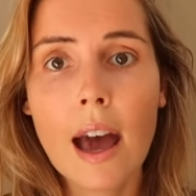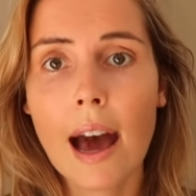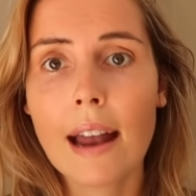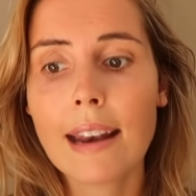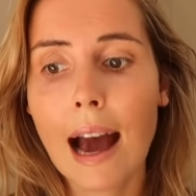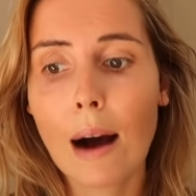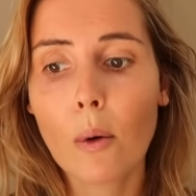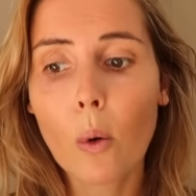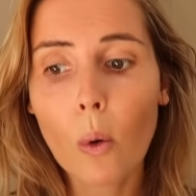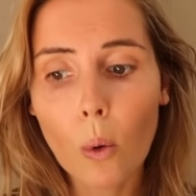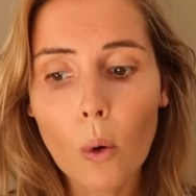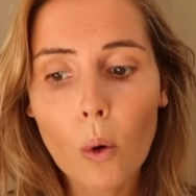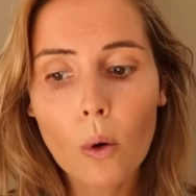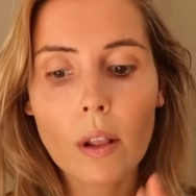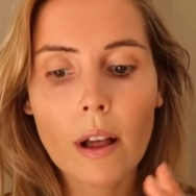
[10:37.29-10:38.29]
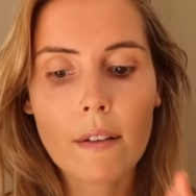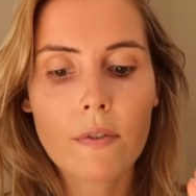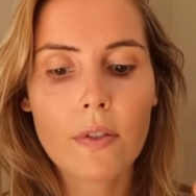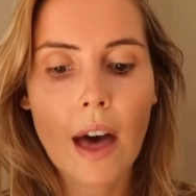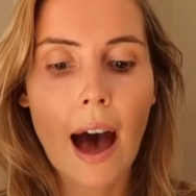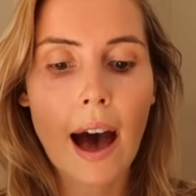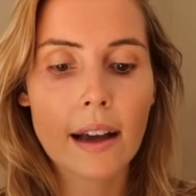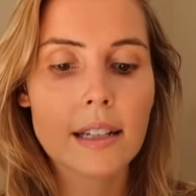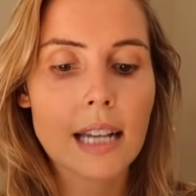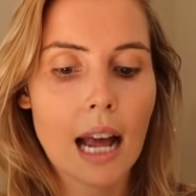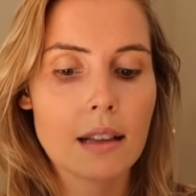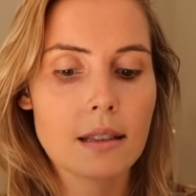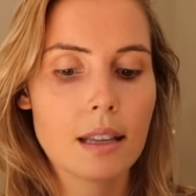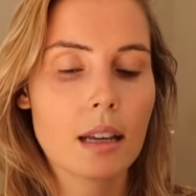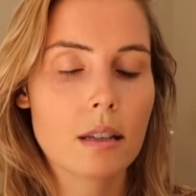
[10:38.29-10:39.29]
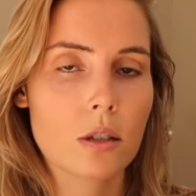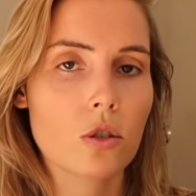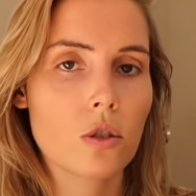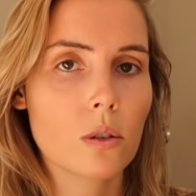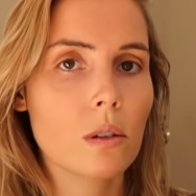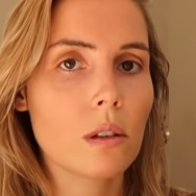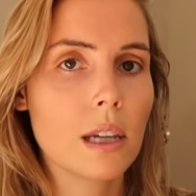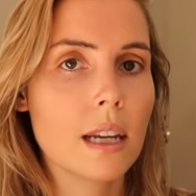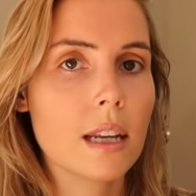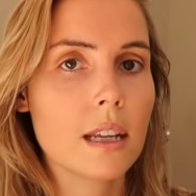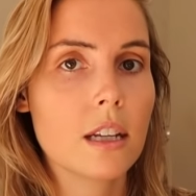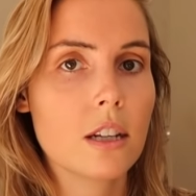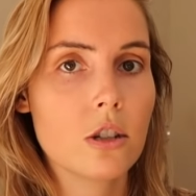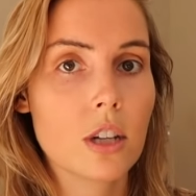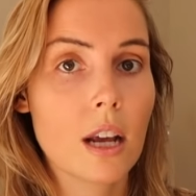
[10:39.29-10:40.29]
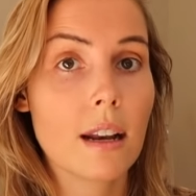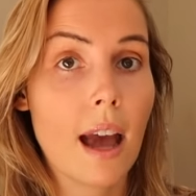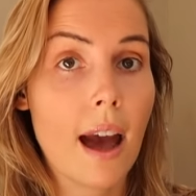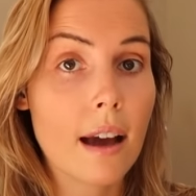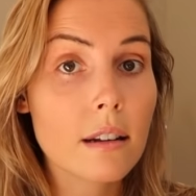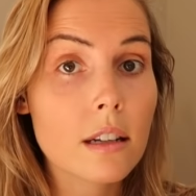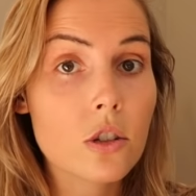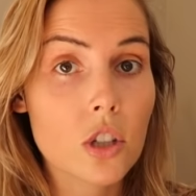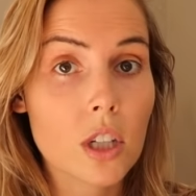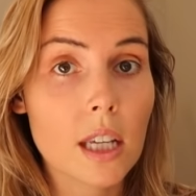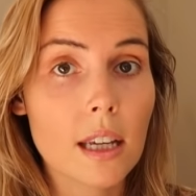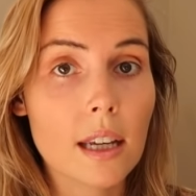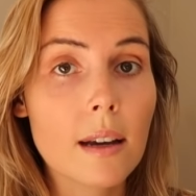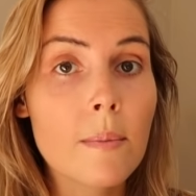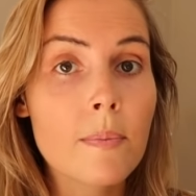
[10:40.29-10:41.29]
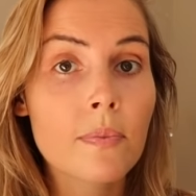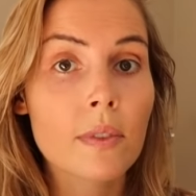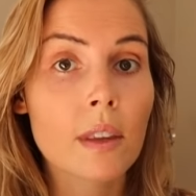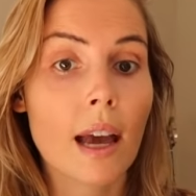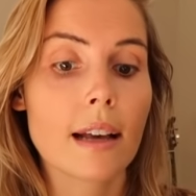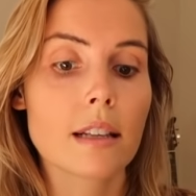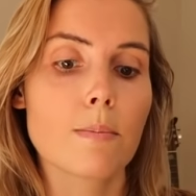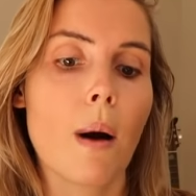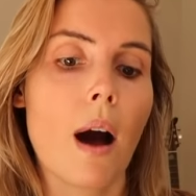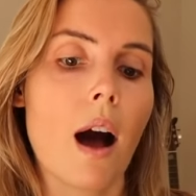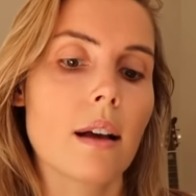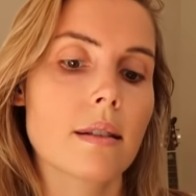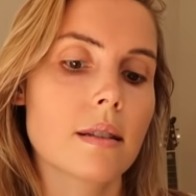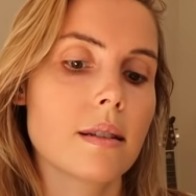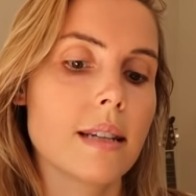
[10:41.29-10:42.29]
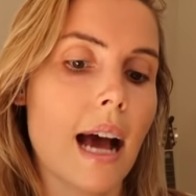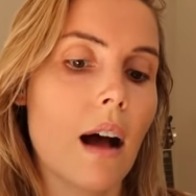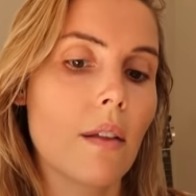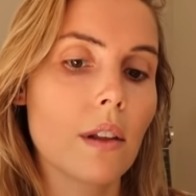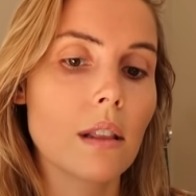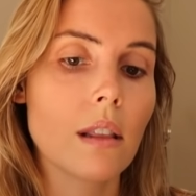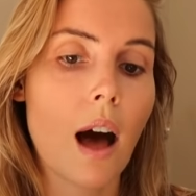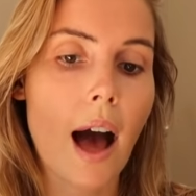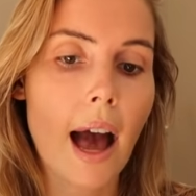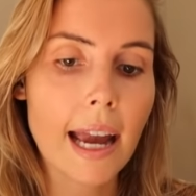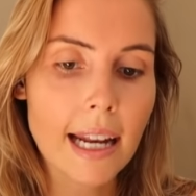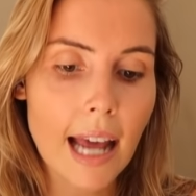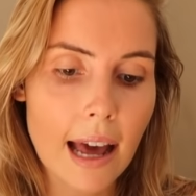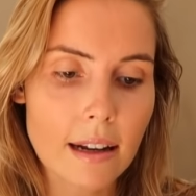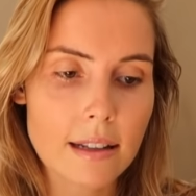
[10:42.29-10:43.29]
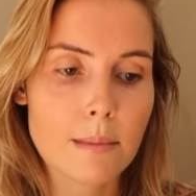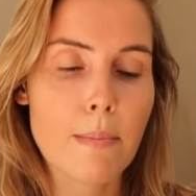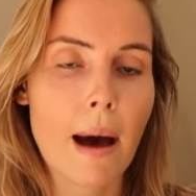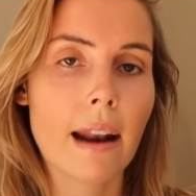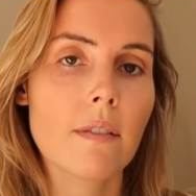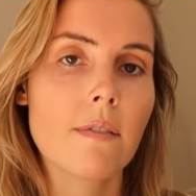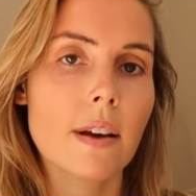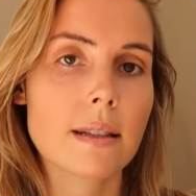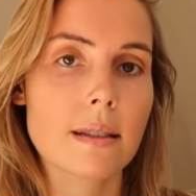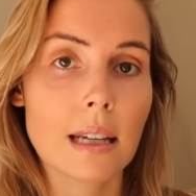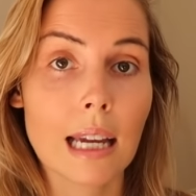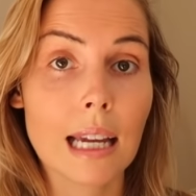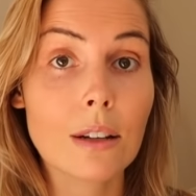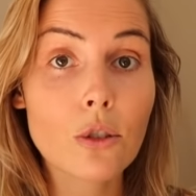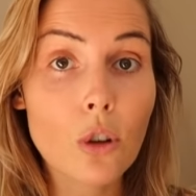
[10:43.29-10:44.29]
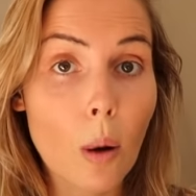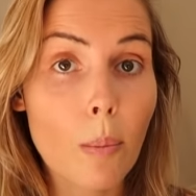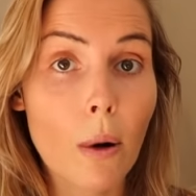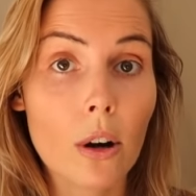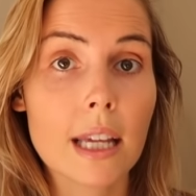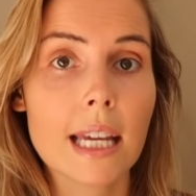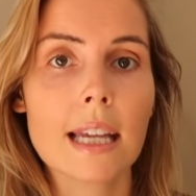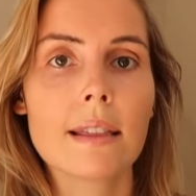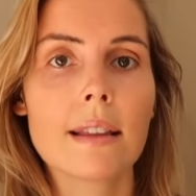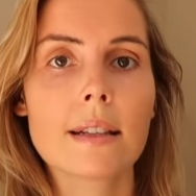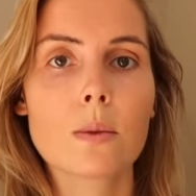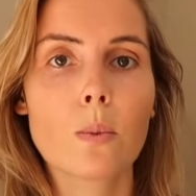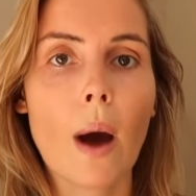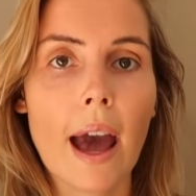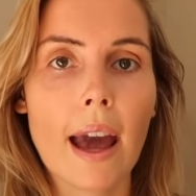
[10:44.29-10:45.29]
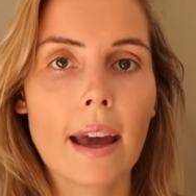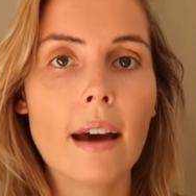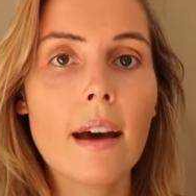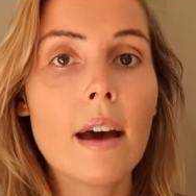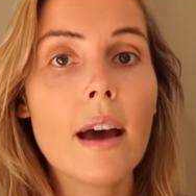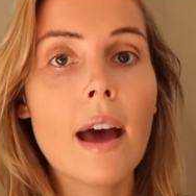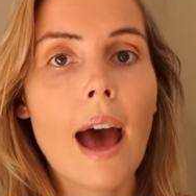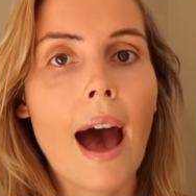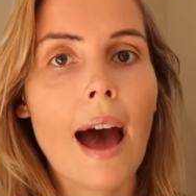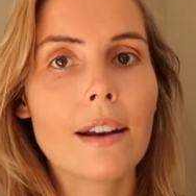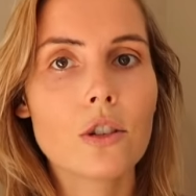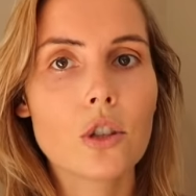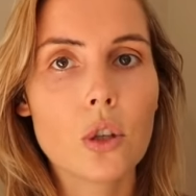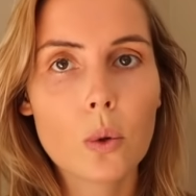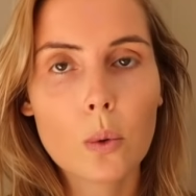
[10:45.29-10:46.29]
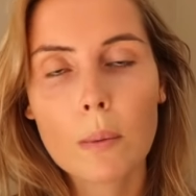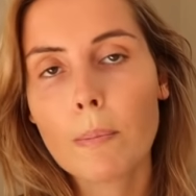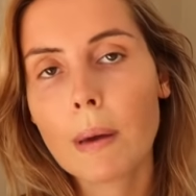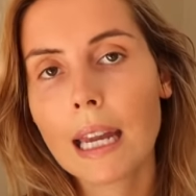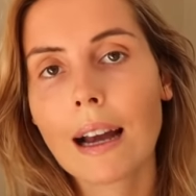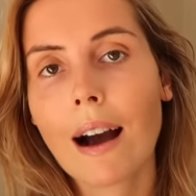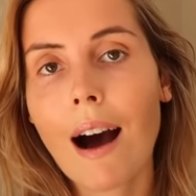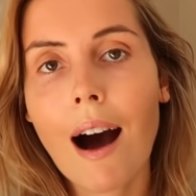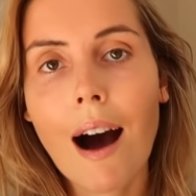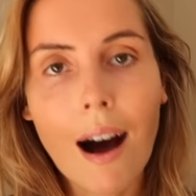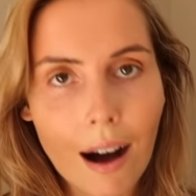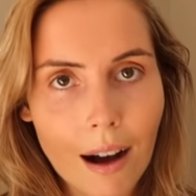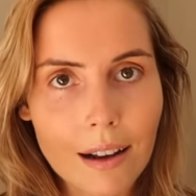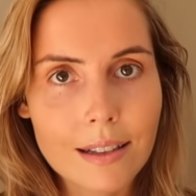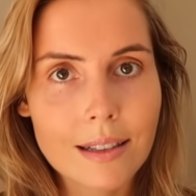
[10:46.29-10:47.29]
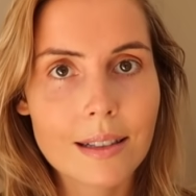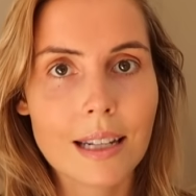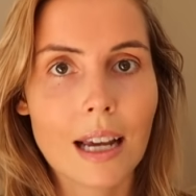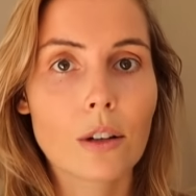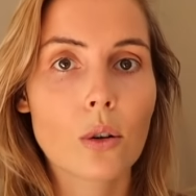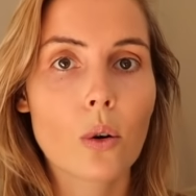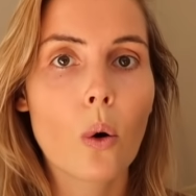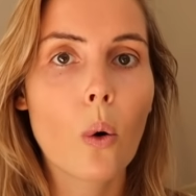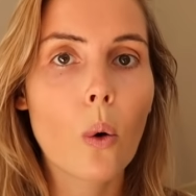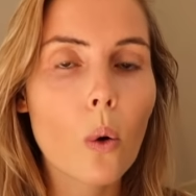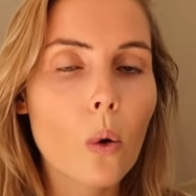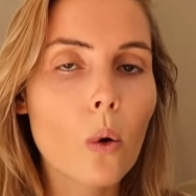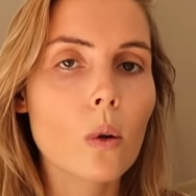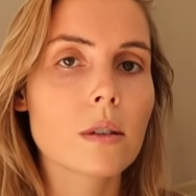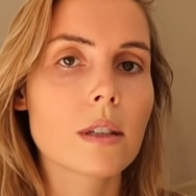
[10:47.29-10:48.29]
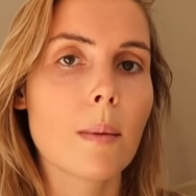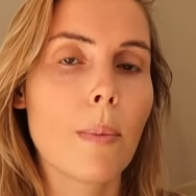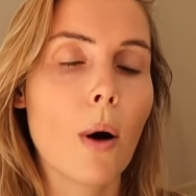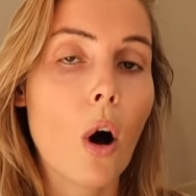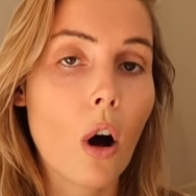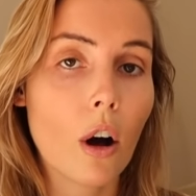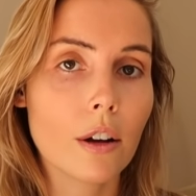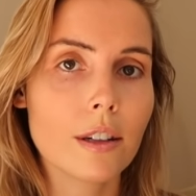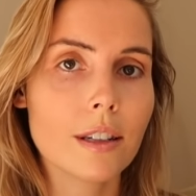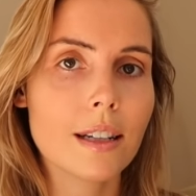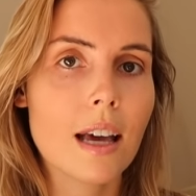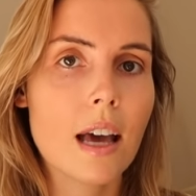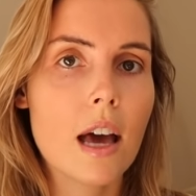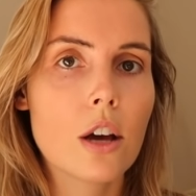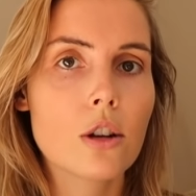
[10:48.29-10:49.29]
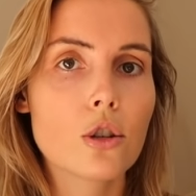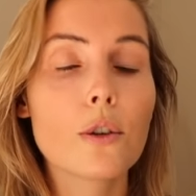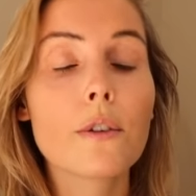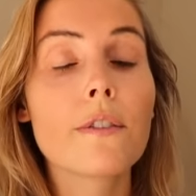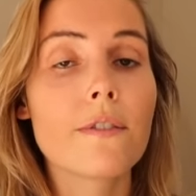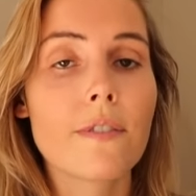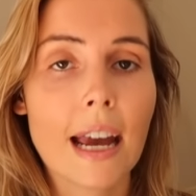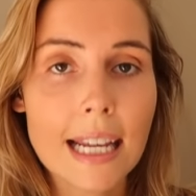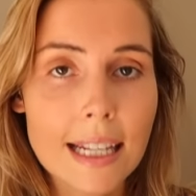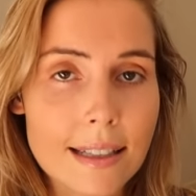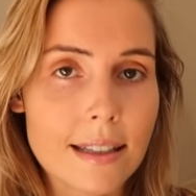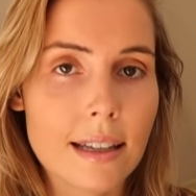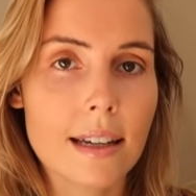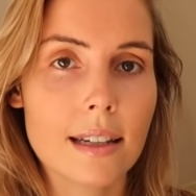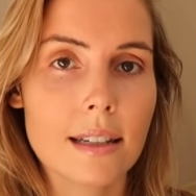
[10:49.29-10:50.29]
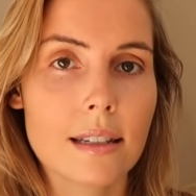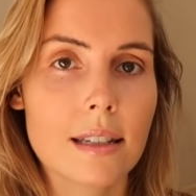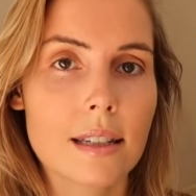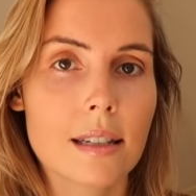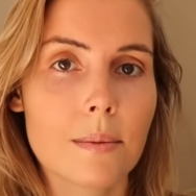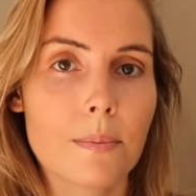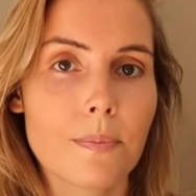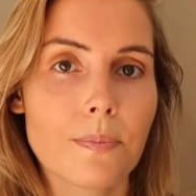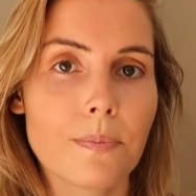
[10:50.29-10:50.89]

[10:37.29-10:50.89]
And now all of that ancestral lineage and energy has passed down the line and it's manifesting in your body in this way, and you are being asked and called upon to face it